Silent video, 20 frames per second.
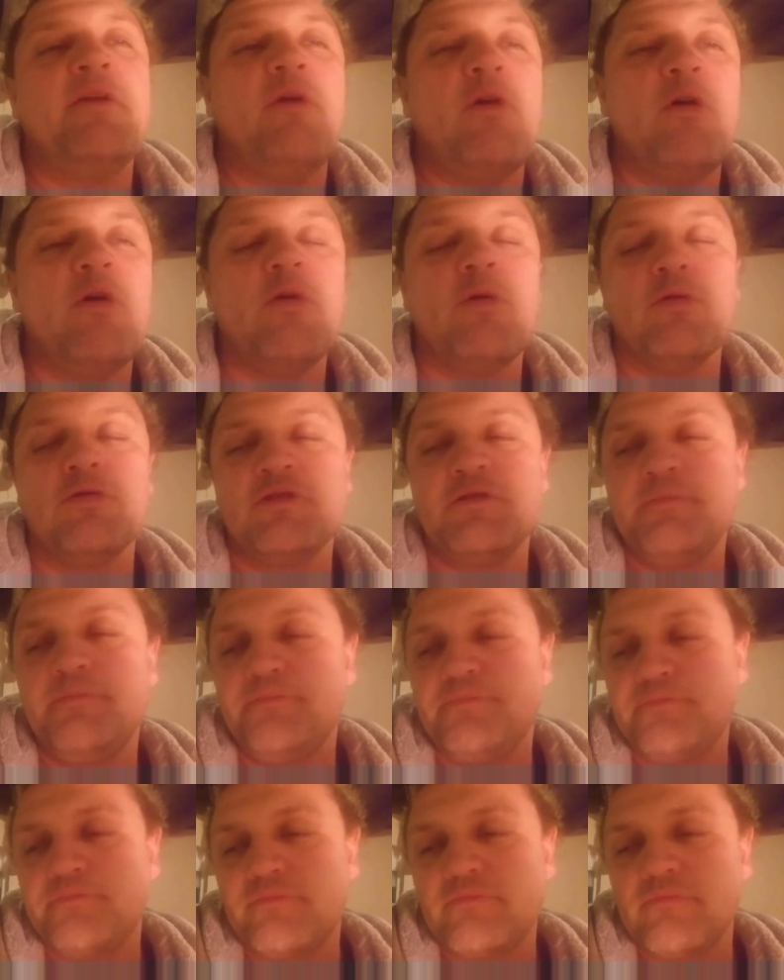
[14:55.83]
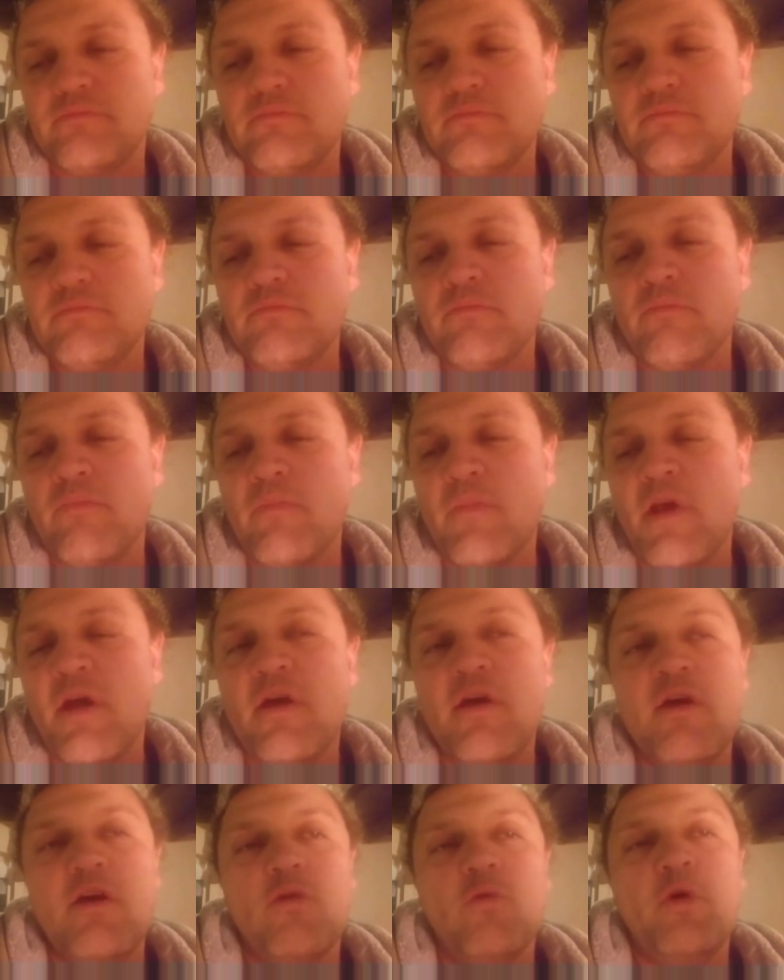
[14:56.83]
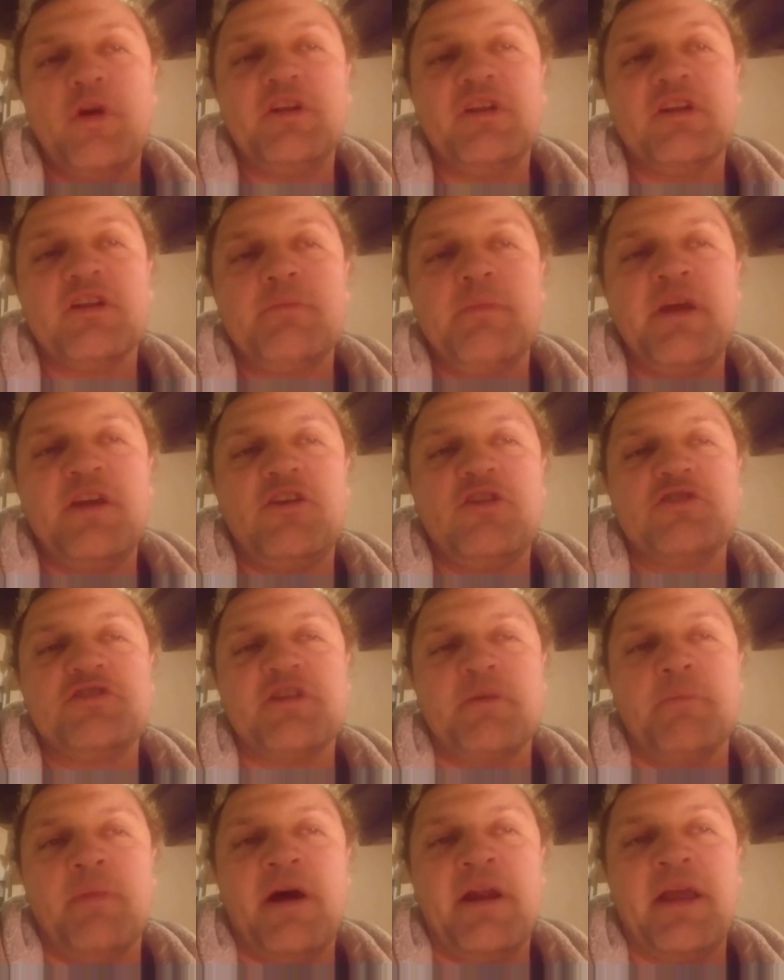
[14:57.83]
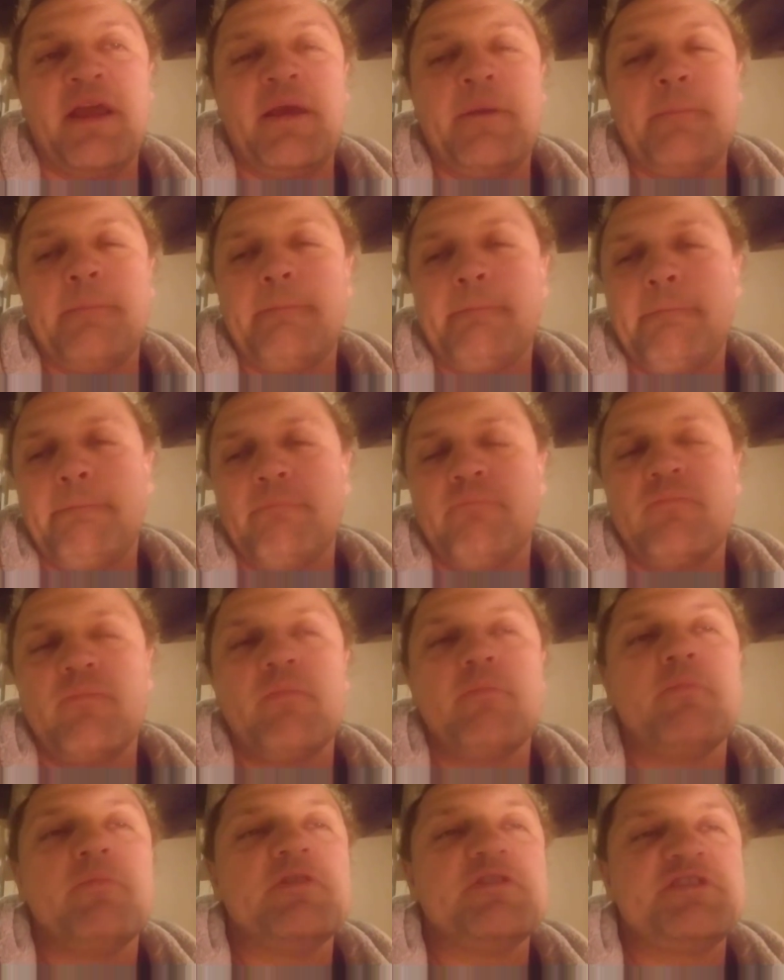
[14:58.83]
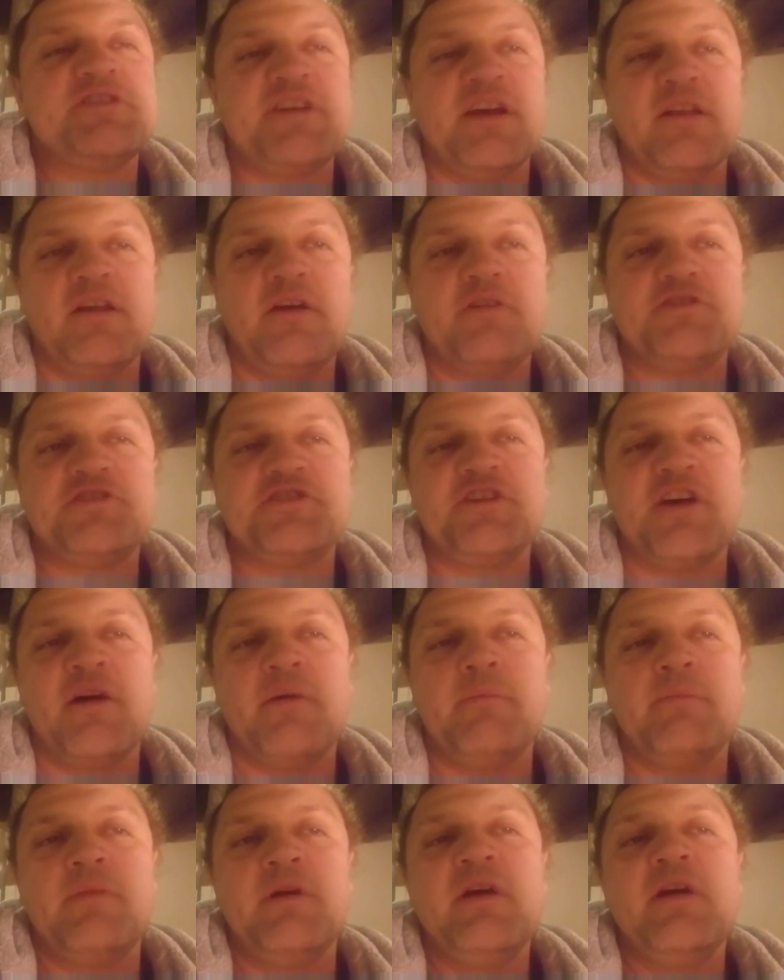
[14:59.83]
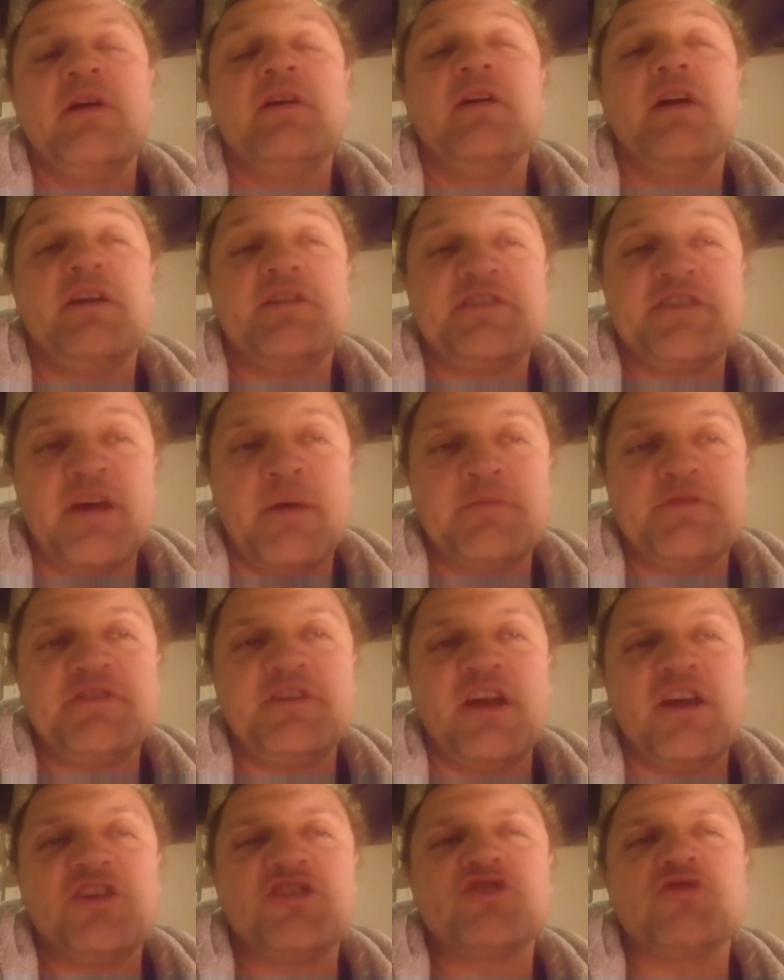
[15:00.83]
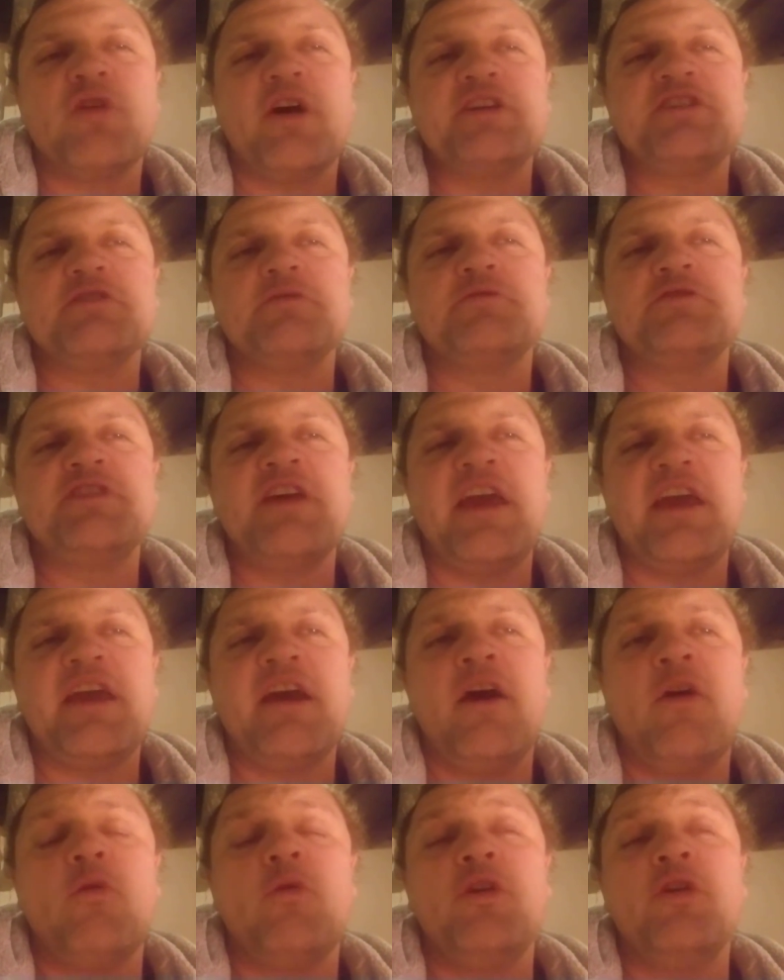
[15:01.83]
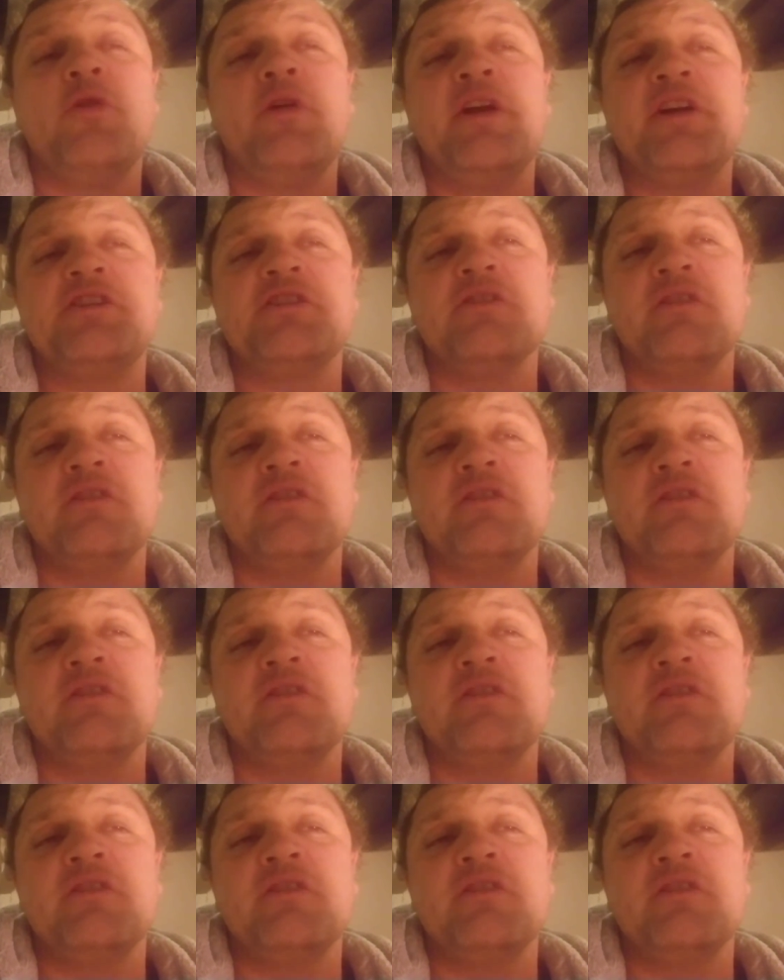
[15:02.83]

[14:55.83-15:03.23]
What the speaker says: hold. wait till it make you some money, sell out some, at some stage try to take out your initial